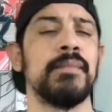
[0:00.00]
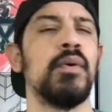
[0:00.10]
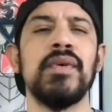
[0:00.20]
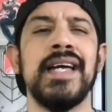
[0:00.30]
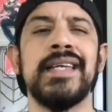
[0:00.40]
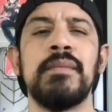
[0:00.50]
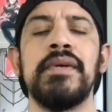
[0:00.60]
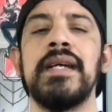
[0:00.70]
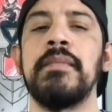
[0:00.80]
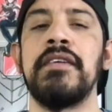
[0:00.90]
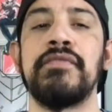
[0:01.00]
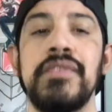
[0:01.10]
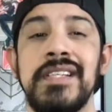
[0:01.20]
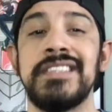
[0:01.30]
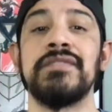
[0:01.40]
But we're not going to bring him in for
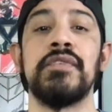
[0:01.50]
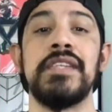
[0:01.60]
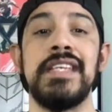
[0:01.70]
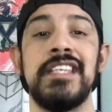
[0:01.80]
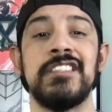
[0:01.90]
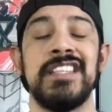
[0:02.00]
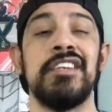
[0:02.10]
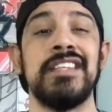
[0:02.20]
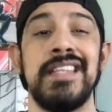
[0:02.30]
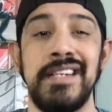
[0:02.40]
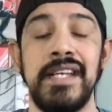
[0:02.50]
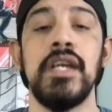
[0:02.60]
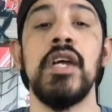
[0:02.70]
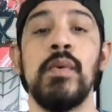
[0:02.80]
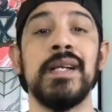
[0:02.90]
the secret identity.
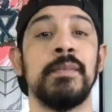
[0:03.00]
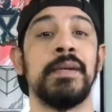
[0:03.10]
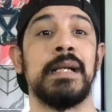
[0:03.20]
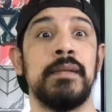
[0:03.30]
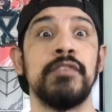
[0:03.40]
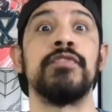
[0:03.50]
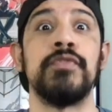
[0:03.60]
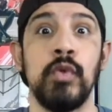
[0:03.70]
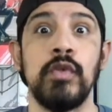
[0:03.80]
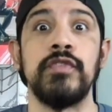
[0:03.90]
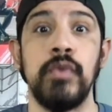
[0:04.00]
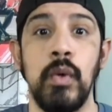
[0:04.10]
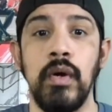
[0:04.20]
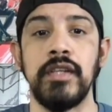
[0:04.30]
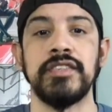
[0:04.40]
We're going to bring him in full
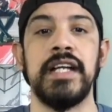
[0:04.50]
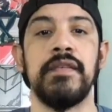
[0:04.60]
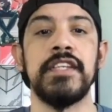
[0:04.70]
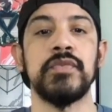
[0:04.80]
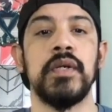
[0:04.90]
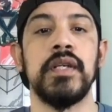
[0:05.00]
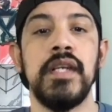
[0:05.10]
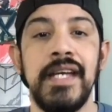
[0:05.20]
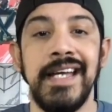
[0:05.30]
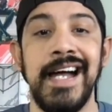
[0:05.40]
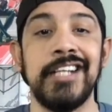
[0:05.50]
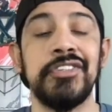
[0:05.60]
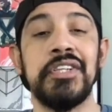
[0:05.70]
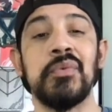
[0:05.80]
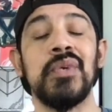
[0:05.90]
force. Now, this one
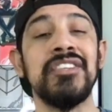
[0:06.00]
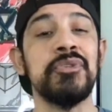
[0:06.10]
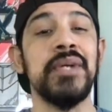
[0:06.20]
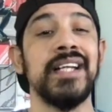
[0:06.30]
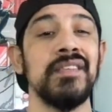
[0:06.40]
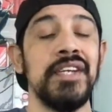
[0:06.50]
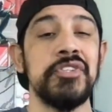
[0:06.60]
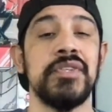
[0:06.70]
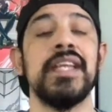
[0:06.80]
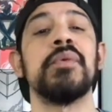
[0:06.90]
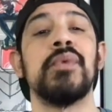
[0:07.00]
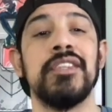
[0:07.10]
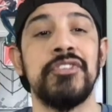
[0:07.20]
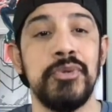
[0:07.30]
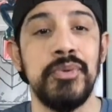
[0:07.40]
actually can run through elevation and
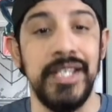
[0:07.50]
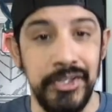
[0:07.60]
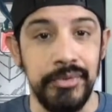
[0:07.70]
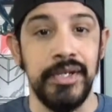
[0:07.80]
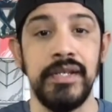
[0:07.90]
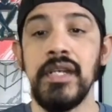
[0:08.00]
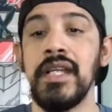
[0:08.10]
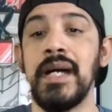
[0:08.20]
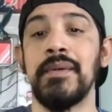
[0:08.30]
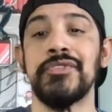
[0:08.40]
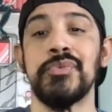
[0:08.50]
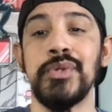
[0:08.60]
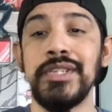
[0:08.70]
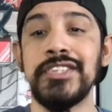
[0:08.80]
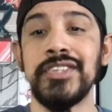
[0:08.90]
run through hindering. Now, what's
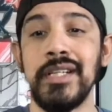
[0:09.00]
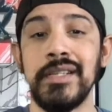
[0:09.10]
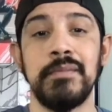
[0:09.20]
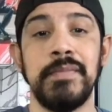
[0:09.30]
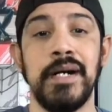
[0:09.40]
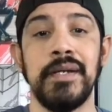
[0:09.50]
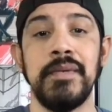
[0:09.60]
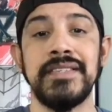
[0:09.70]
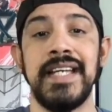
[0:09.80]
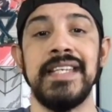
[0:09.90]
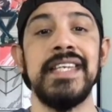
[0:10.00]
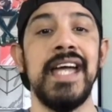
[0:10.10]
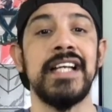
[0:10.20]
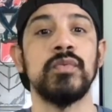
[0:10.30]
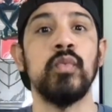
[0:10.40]
really solid about him is that he
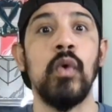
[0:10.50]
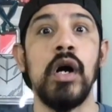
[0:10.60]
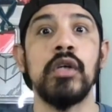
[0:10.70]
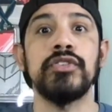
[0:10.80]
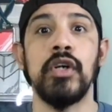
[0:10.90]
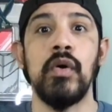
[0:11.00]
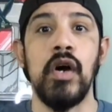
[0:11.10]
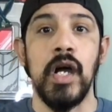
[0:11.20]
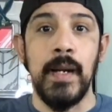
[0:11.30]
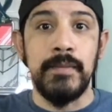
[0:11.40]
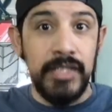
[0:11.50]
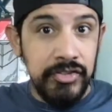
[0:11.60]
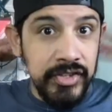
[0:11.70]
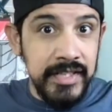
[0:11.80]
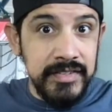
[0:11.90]
has Waldo arms,
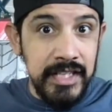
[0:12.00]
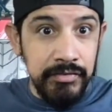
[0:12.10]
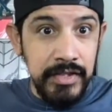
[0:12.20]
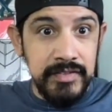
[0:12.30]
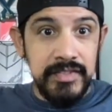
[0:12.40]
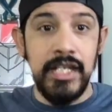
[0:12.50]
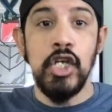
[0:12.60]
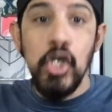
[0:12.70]
as you can definitely see.